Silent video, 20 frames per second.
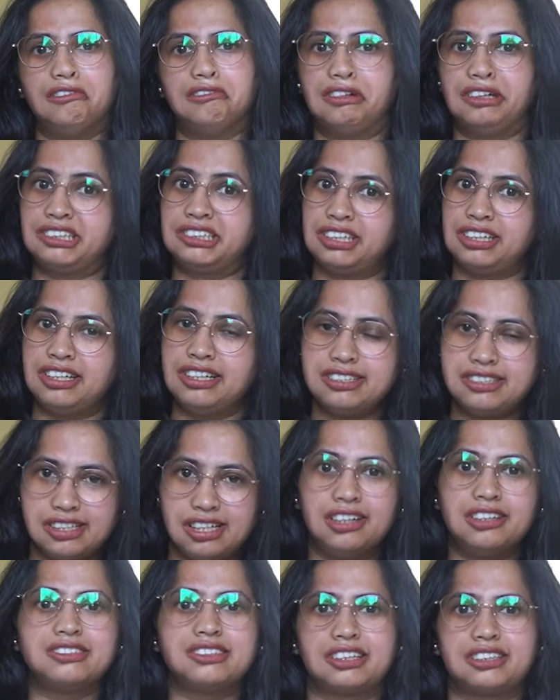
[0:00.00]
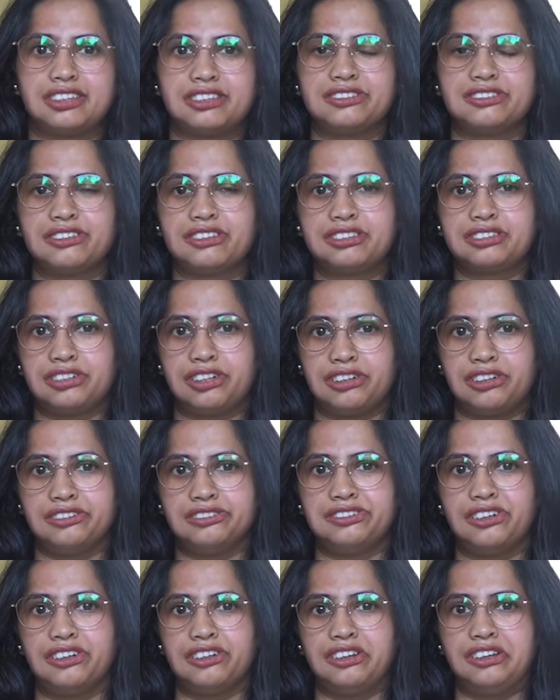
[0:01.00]
which is a successful story
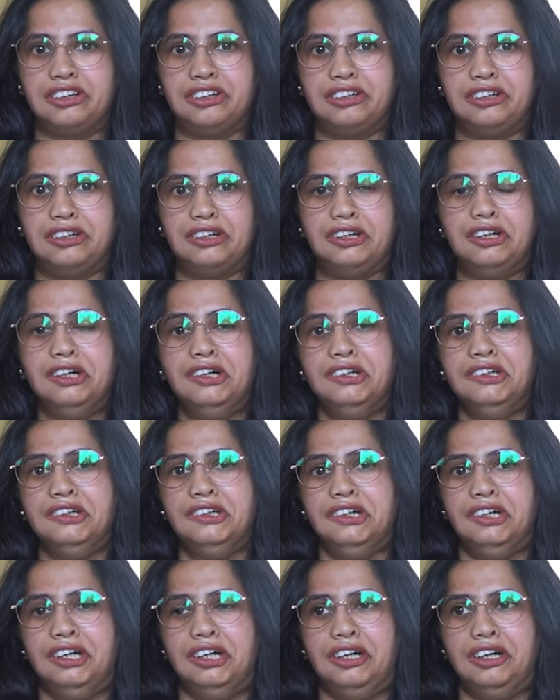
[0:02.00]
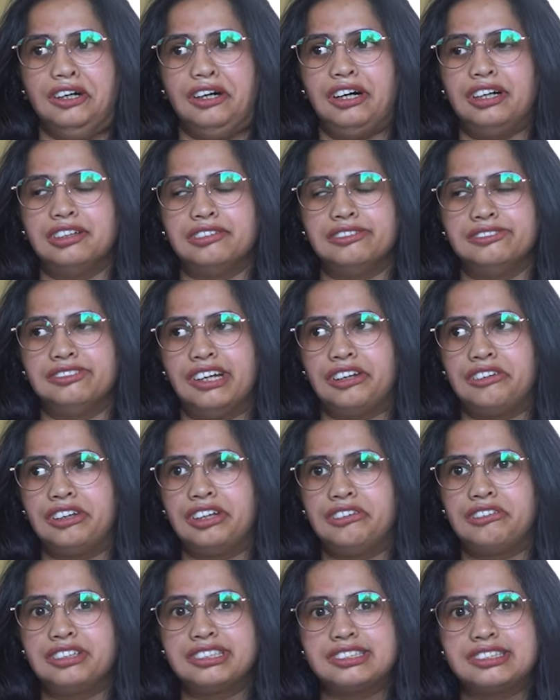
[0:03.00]
for the
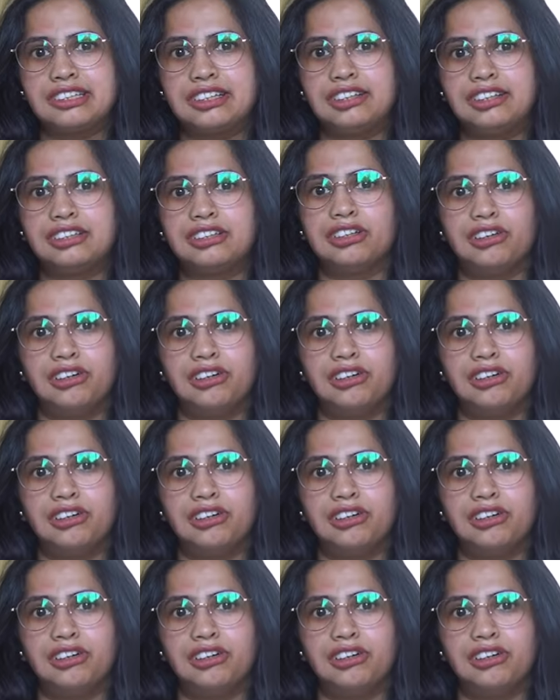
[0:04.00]
very recent